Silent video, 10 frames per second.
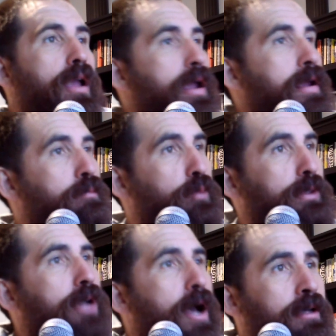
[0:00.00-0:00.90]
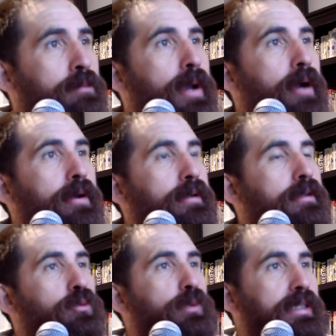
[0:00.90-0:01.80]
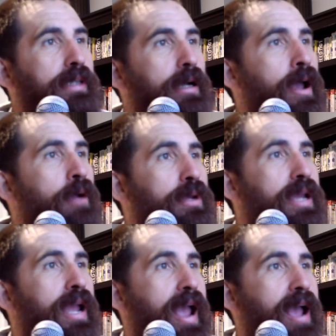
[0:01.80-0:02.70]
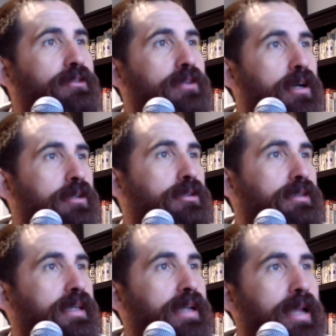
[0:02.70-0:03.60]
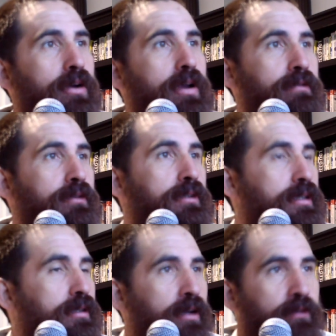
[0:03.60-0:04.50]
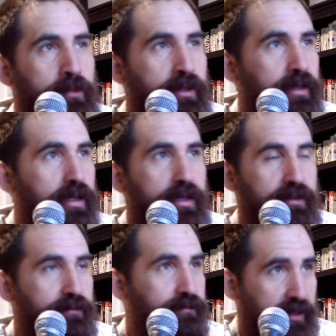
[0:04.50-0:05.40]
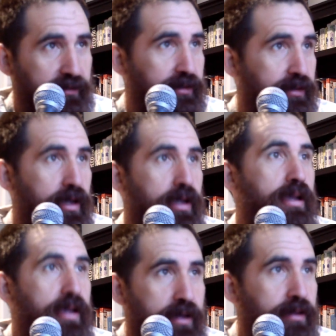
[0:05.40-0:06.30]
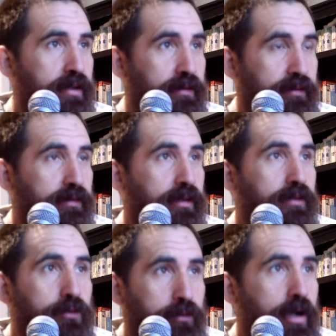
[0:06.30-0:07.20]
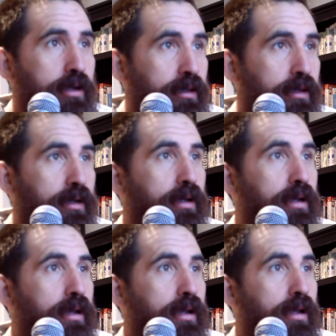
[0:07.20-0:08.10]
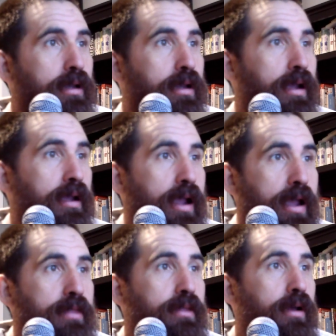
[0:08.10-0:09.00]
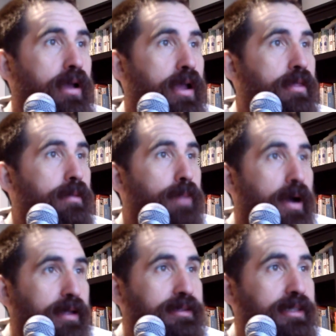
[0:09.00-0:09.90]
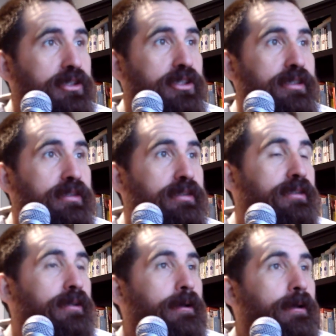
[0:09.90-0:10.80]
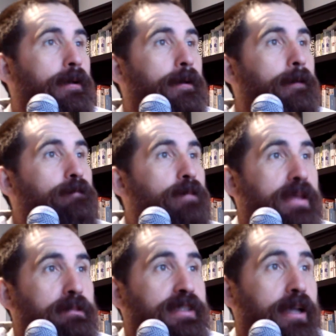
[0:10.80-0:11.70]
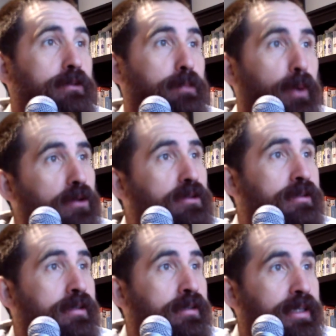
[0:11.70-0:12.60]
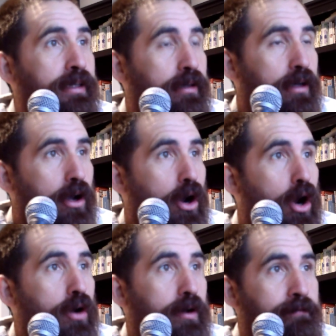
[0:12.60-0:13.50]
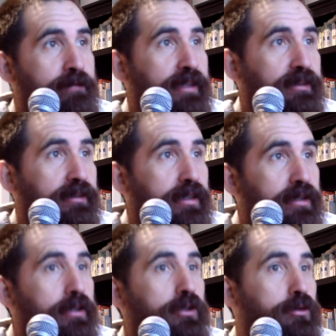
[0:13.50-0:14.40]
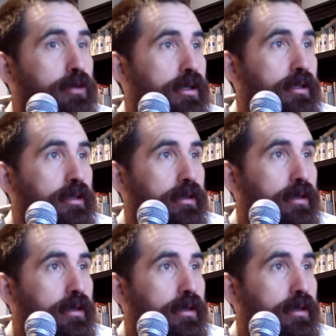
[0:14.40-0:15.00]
And we talk about it because we have to understand how heavily the government is invested in this drug. And the politicians themselves personally are invested in this drug.